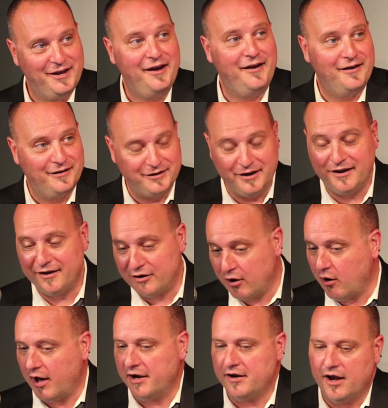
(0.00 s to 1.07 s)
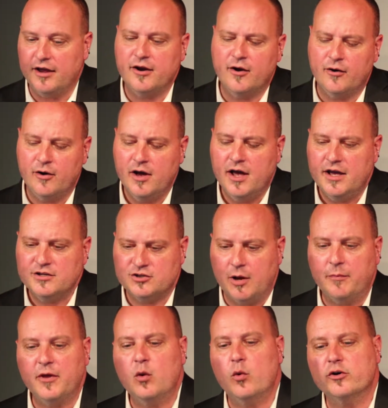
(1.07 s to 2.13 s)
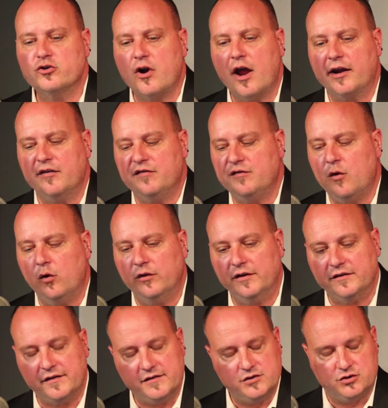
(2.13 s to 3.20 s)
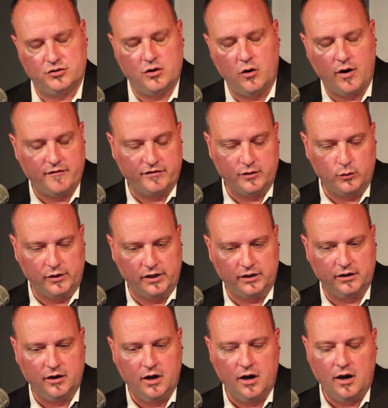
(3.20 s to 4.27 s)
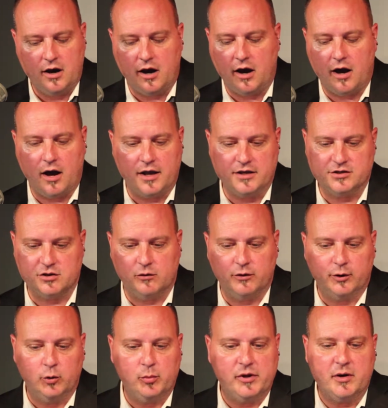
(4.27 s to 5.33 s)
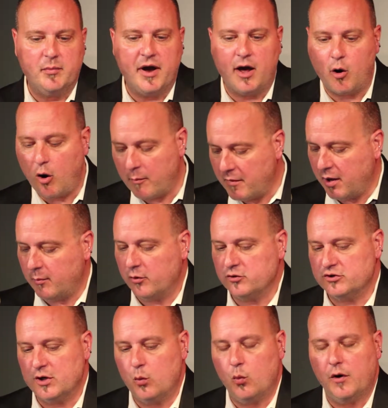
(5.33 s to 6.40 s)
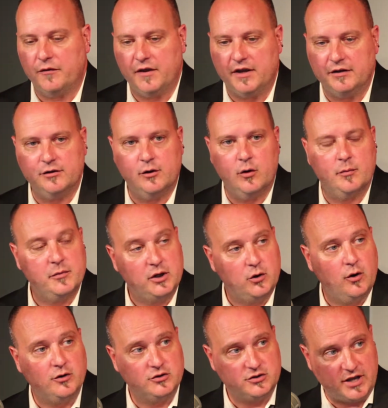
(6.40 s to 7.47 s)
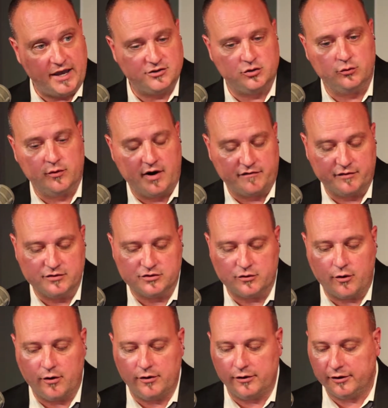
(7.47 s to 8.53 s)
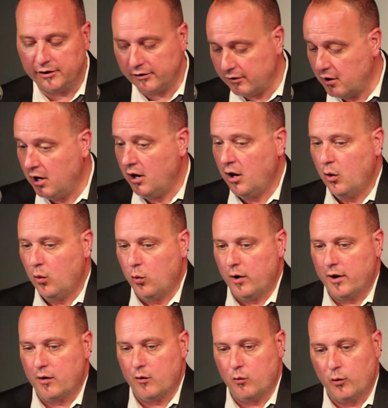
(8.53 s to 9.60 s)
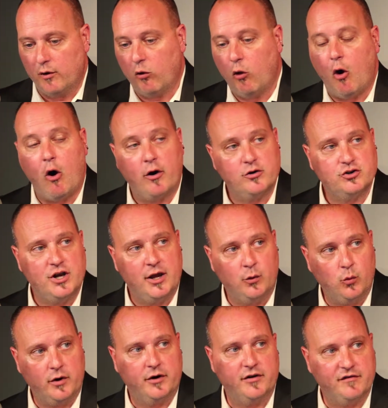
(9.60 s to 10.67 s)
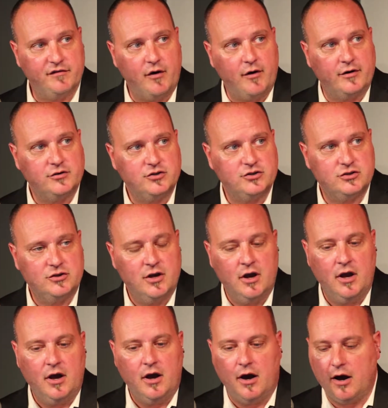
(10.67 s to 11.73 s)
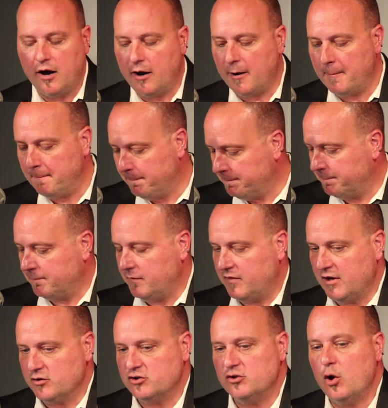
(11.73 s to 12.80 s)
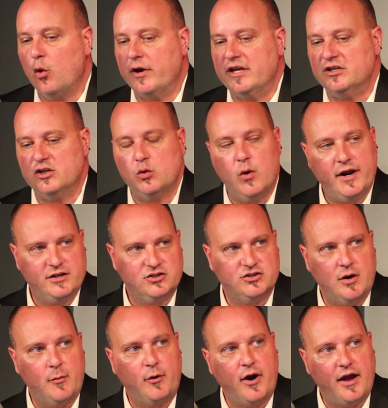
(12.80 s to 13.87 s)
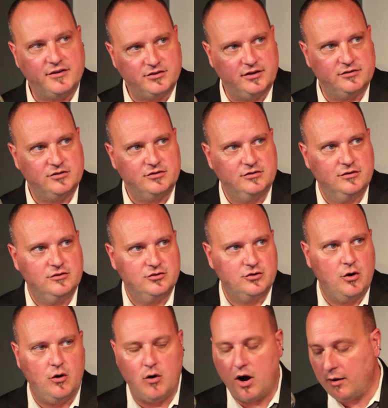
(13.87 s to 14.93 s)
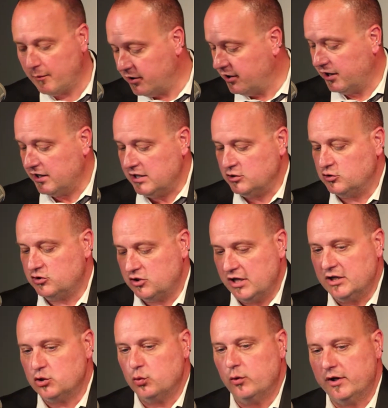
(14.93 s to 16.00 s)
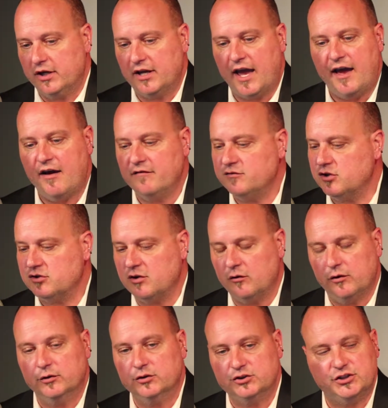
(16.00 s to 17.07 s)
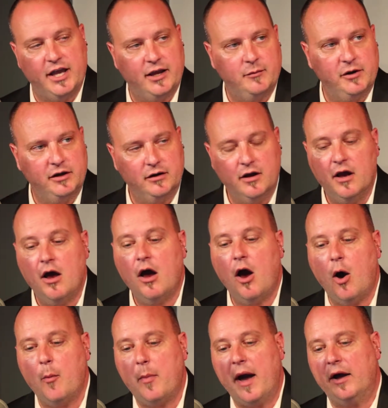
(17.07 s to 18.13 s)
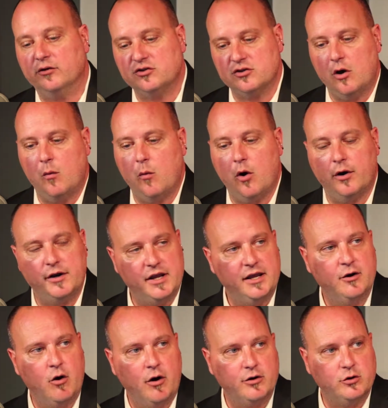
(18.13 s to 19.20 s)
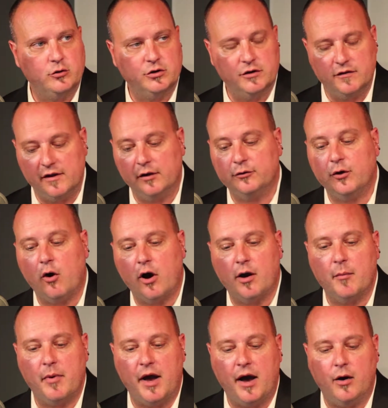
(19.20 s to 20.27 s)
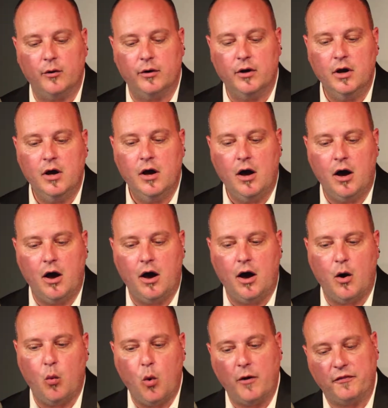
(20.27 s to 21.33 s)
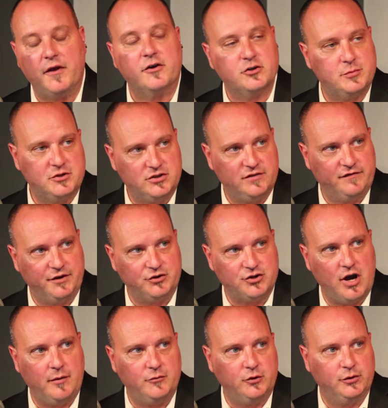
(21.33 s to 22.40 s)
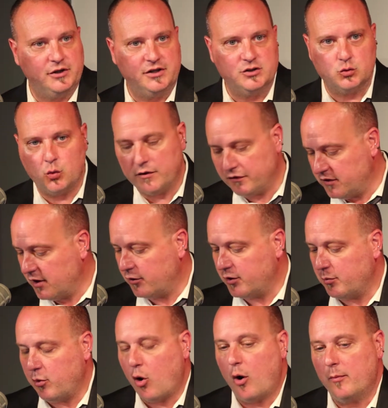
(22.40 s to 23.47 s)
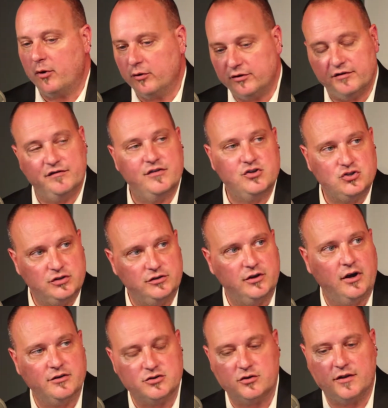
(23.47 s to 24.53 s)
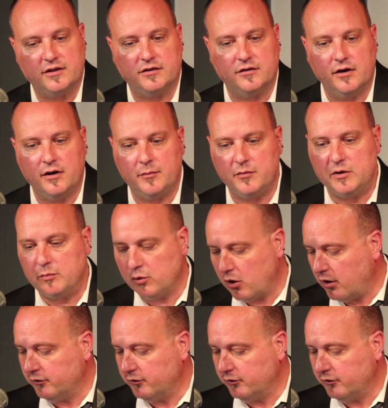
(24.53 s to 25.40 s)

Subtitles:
Yeah. Something we're trying to fold into this show every week is a little bit about our members and what they do. And because, as you referenced earlier, we're large and we're diverse, there's no easy way to summarize us. So I'm going to each week have just a little segment about someone in our union. They'll talk about what their specific job duty is, what their department or division does, so that people